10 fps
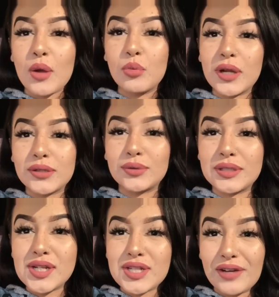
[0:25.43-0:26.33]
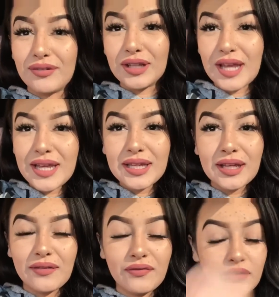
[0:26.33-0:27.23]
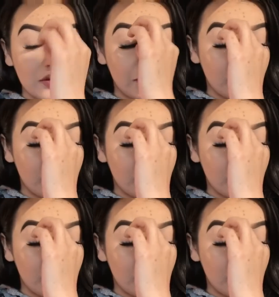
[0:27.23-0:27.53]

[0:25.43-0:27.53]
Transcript: We are going to Shaver Lake. If you're